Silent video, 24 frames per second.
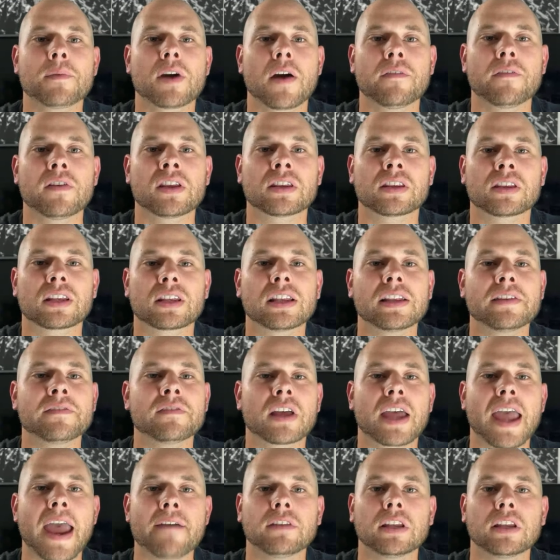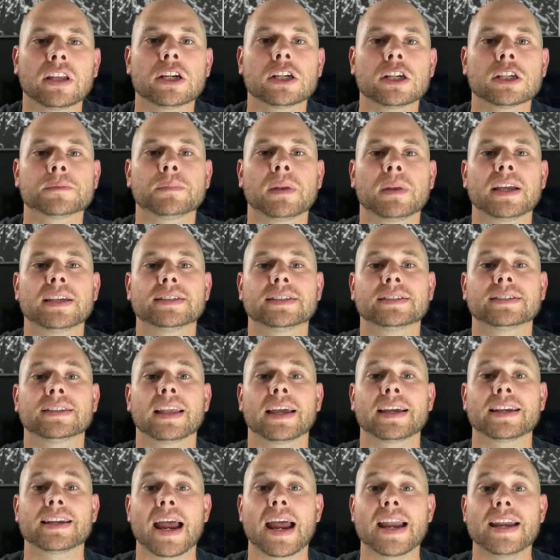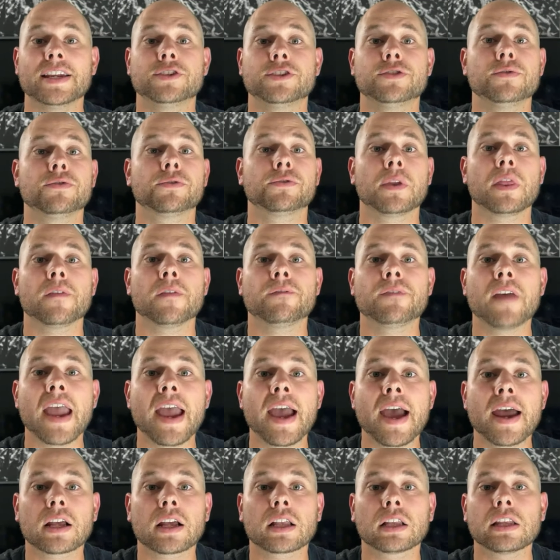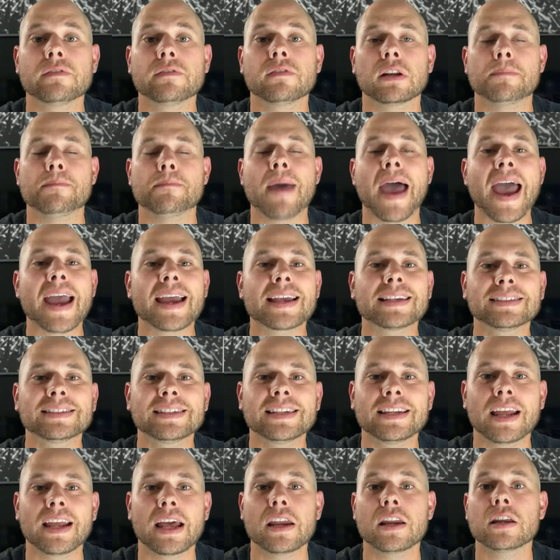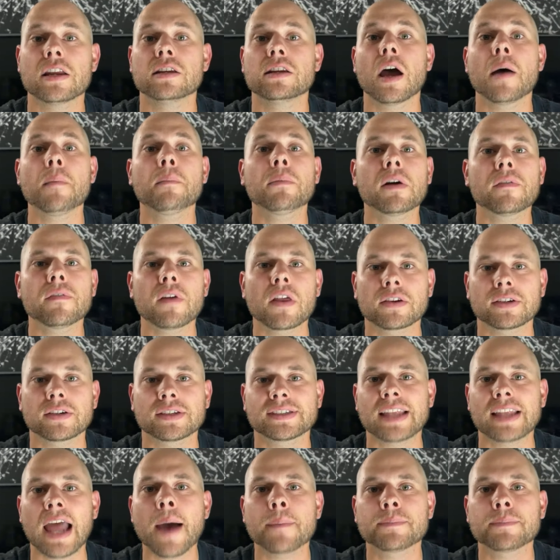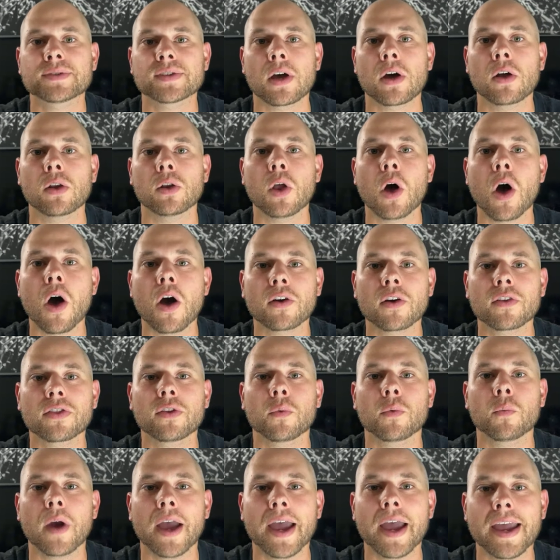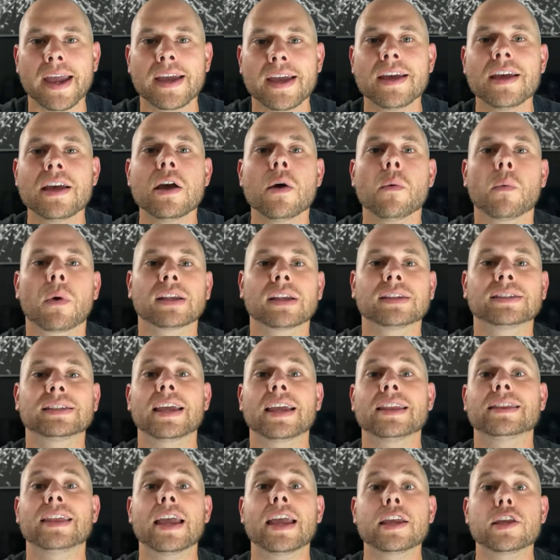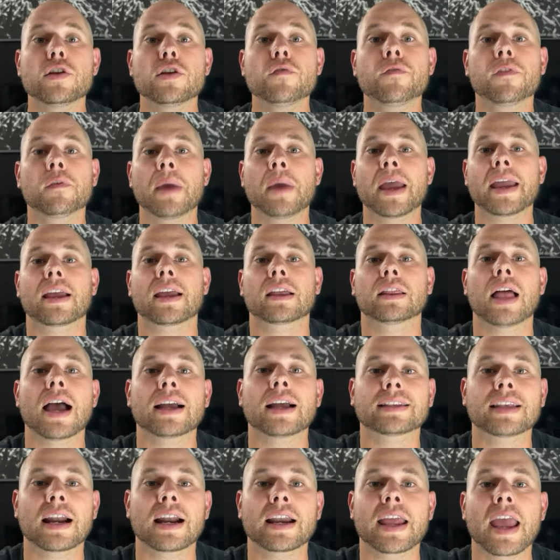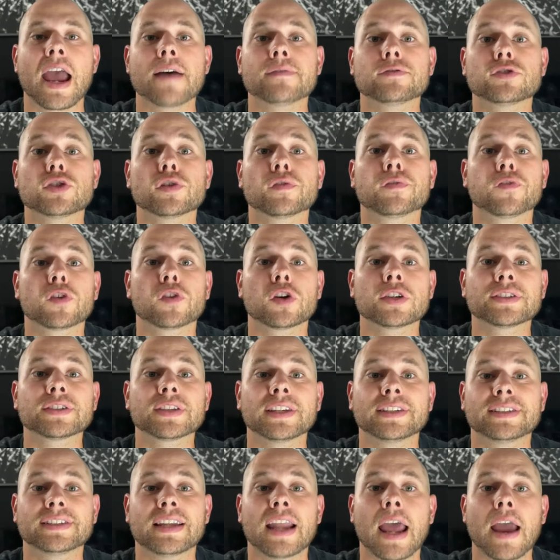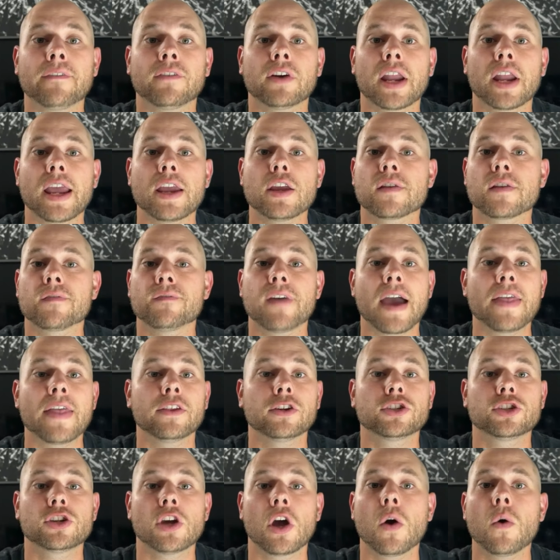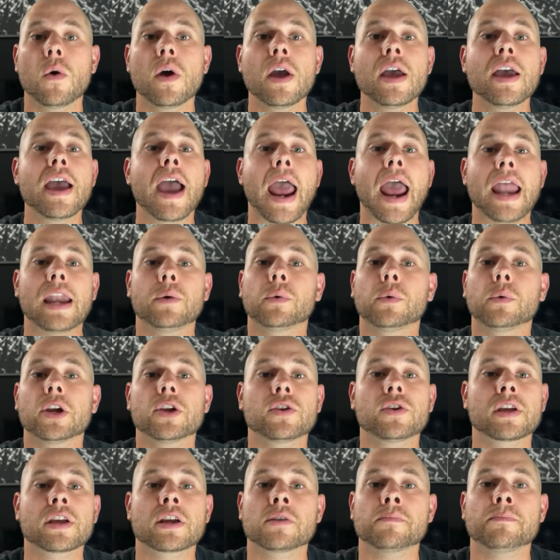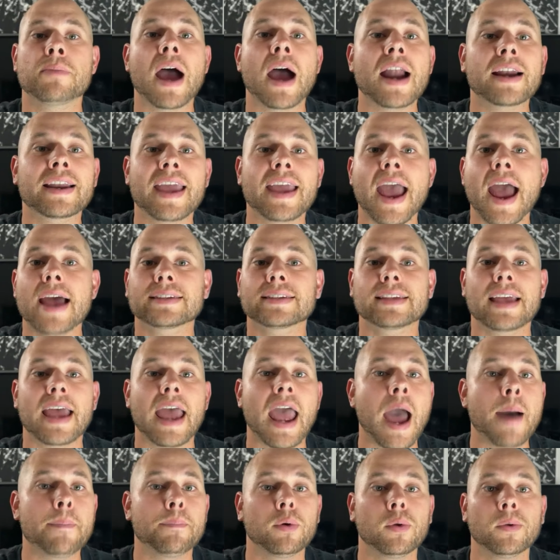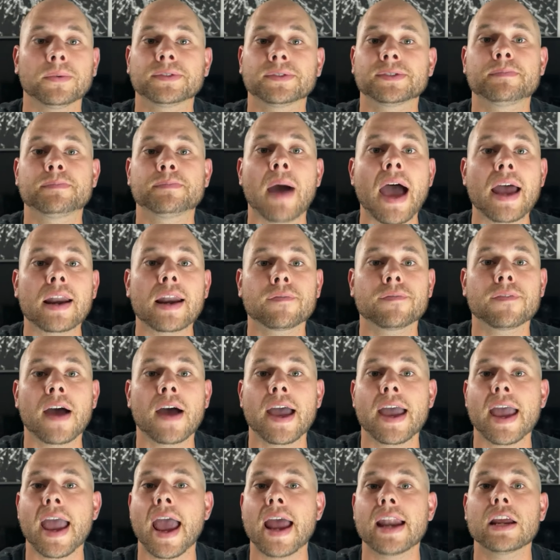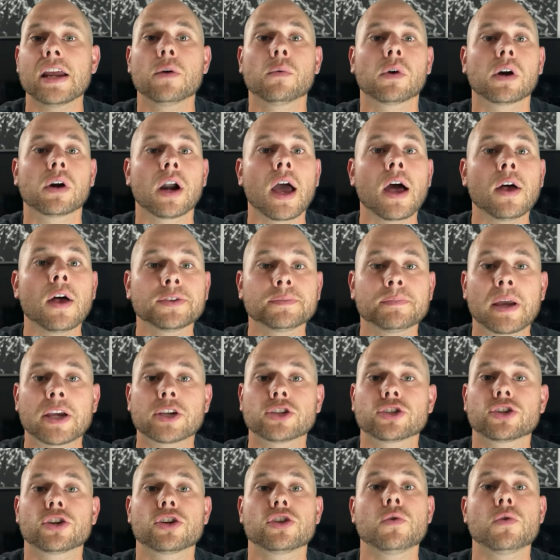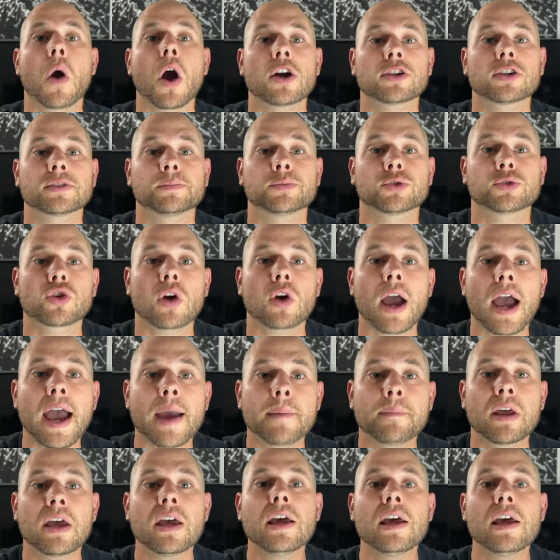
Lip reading: covering the Cleveland Cavaliers, places like 92.3 The Fan, Cleveland Magazine, and a number of other stops along the way. I want to say thank you for making Locked On Cavs your first listen every day. You can find the show anywhere you get your podcasts, Apple, Spotify, anywhere else. Make sure you are subscribed.